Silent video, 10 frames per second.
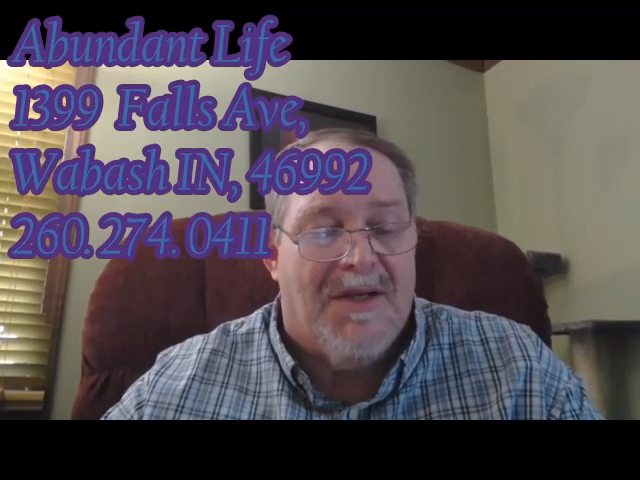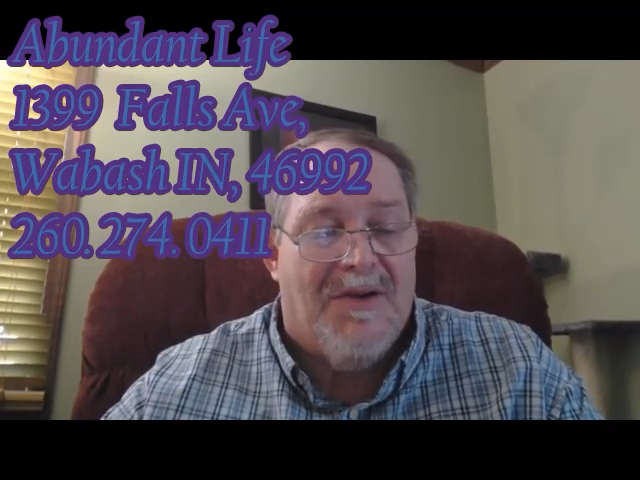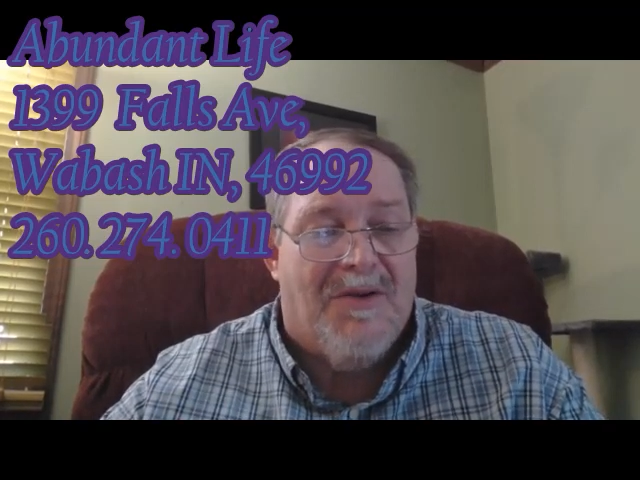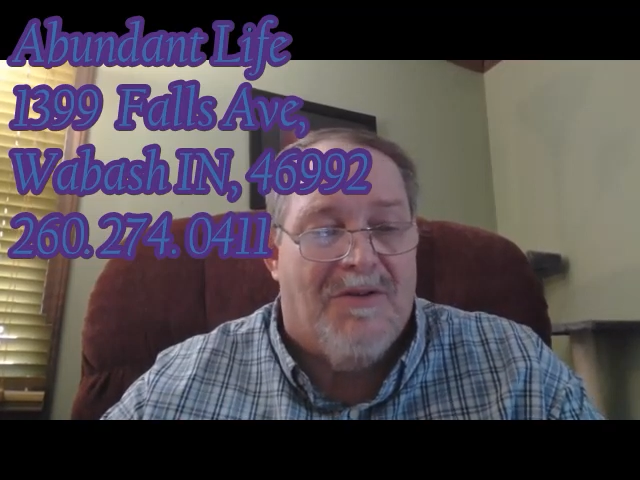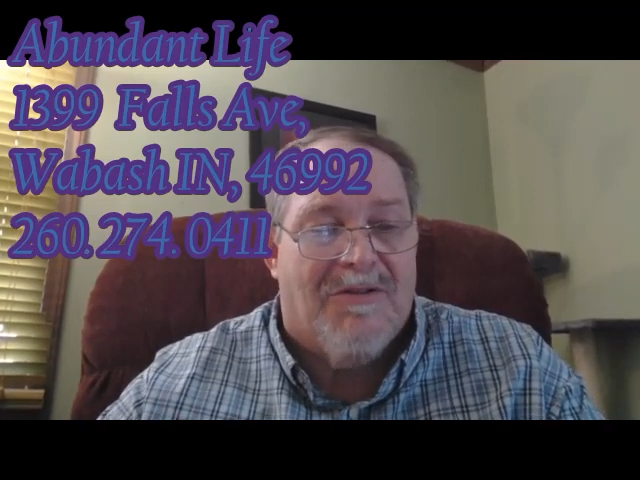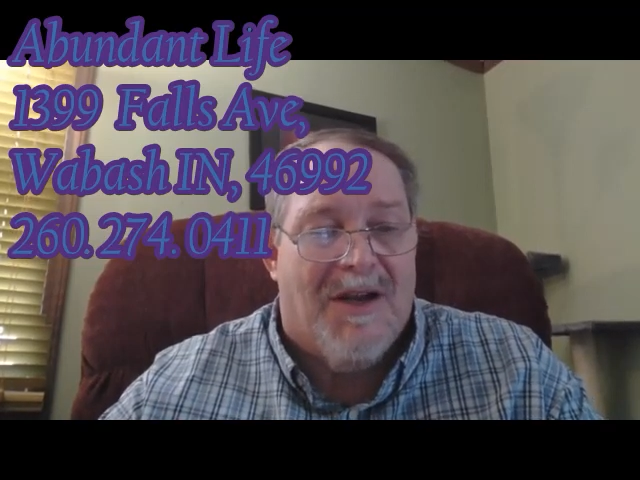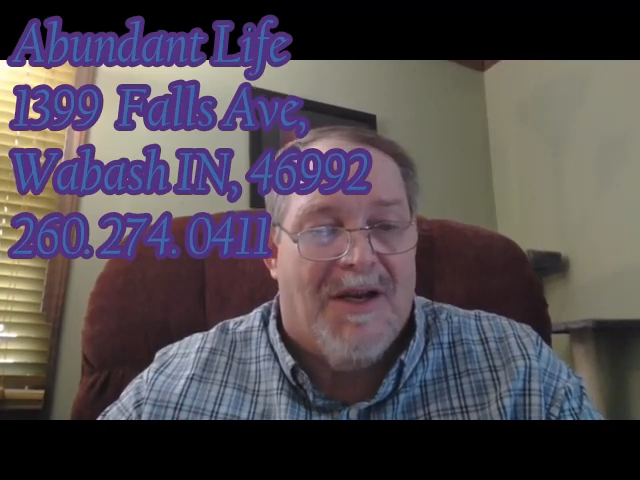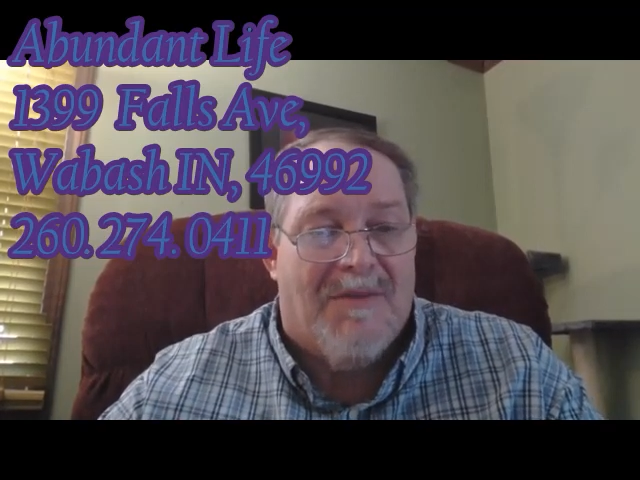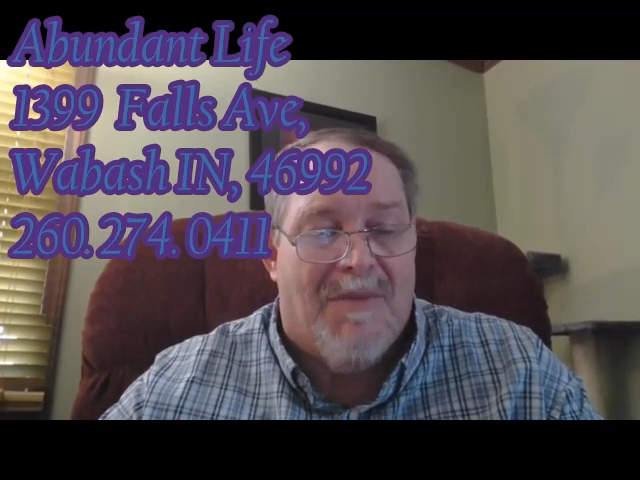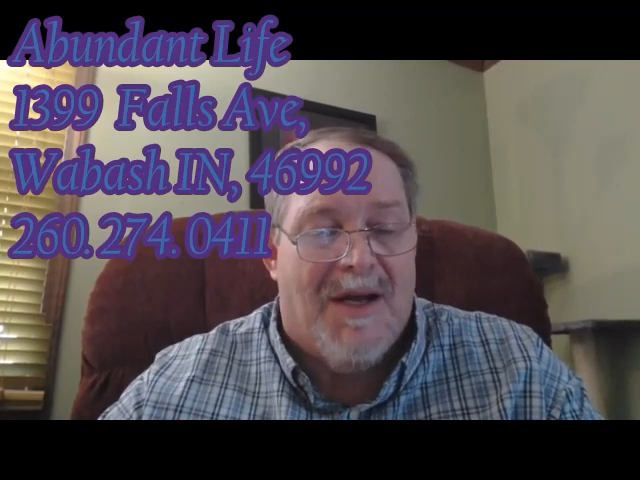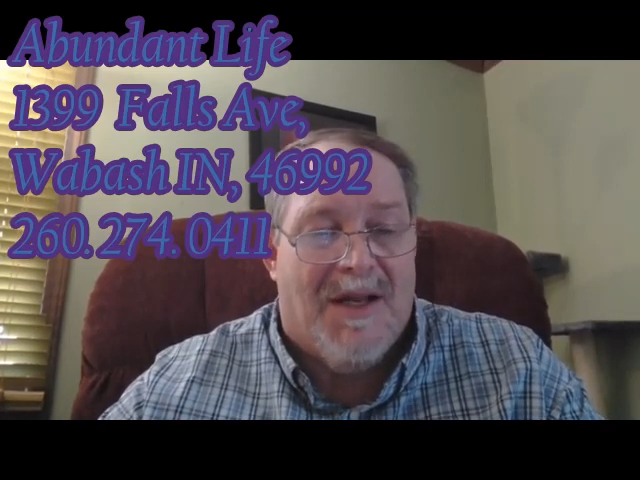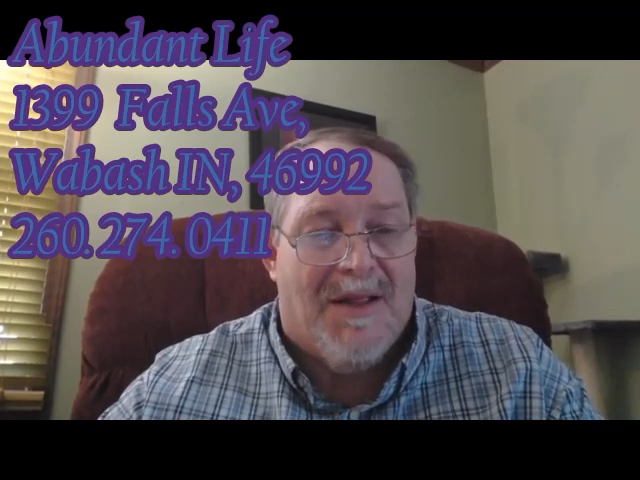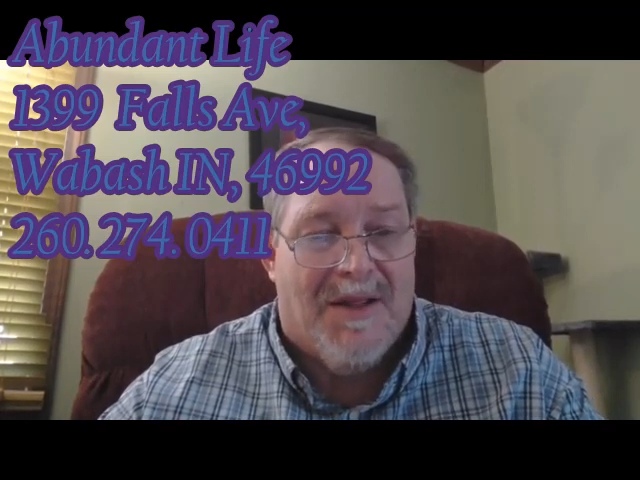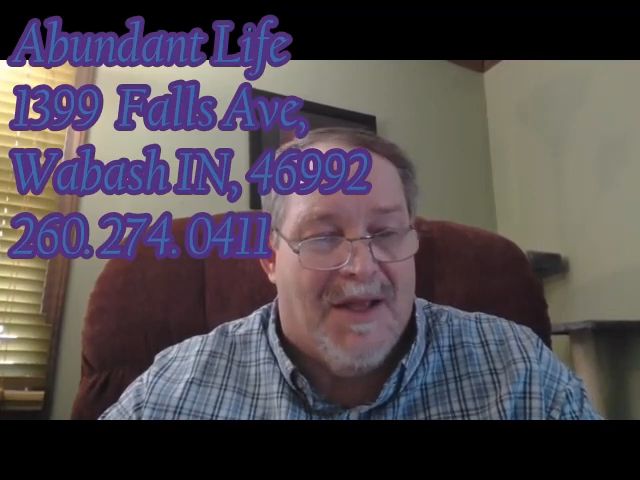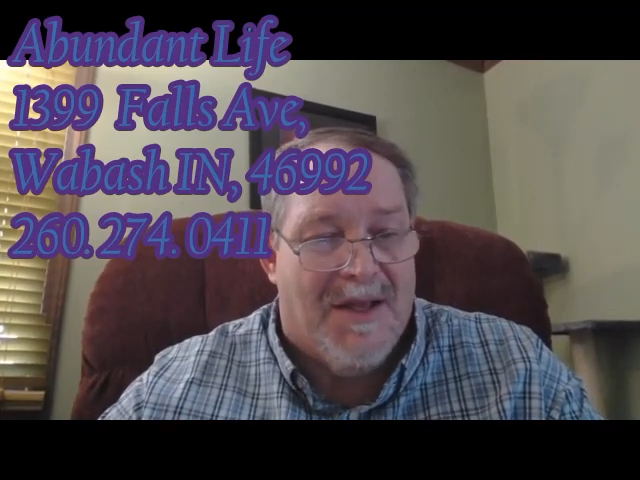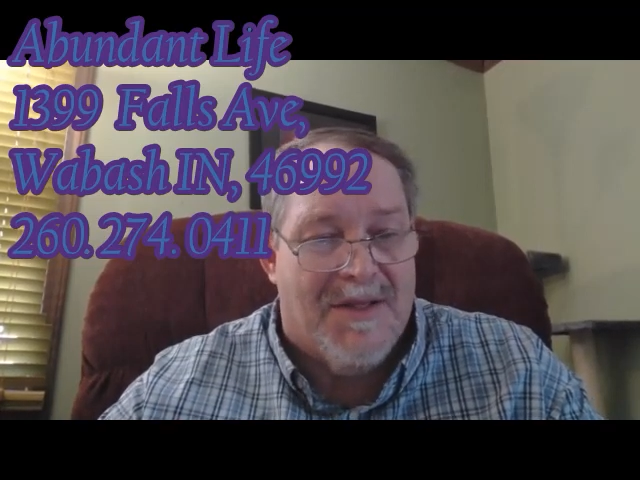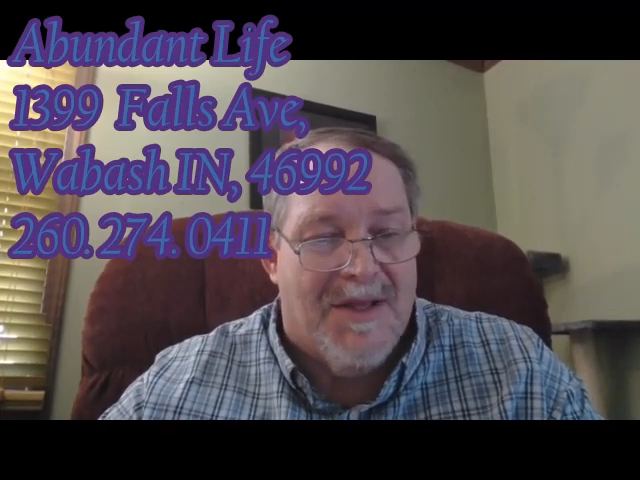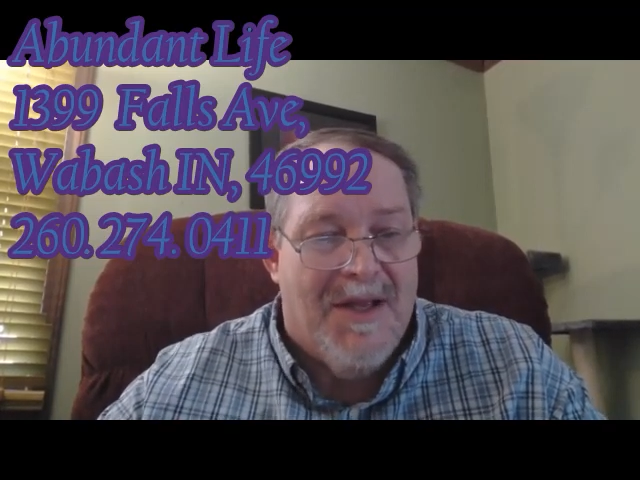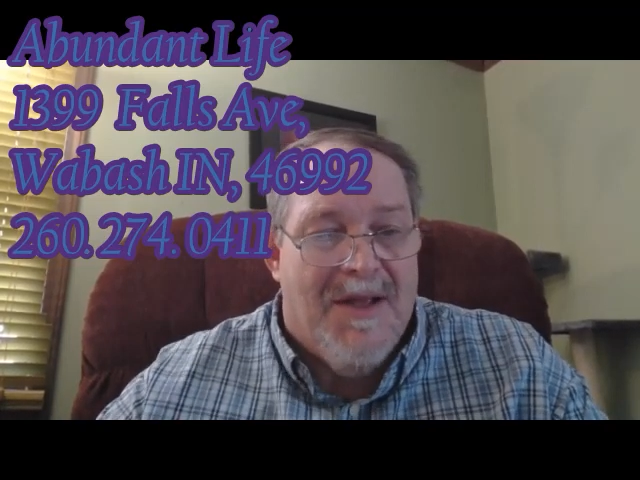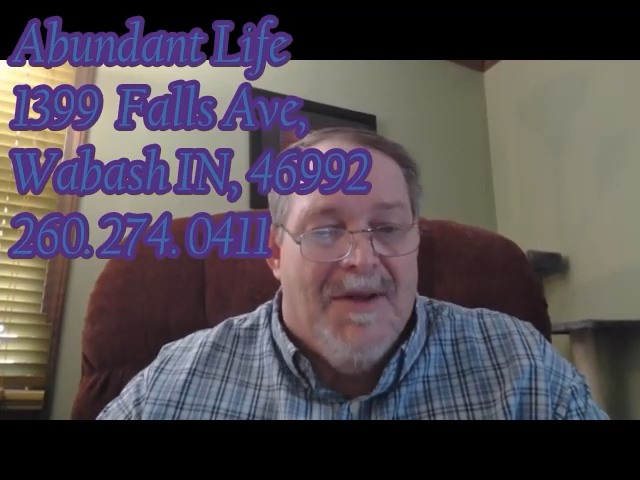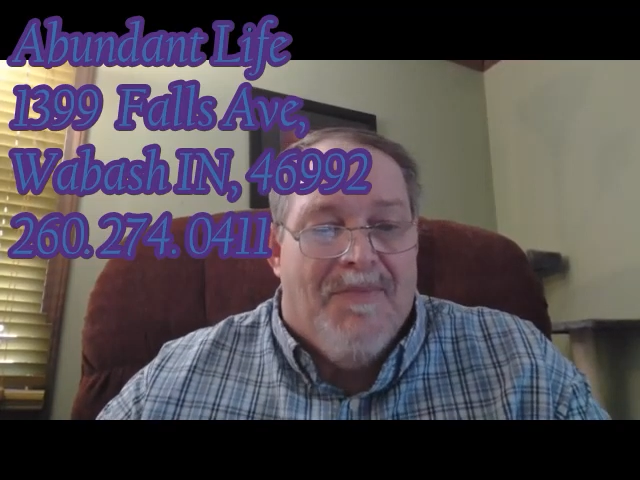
do great and mighty things.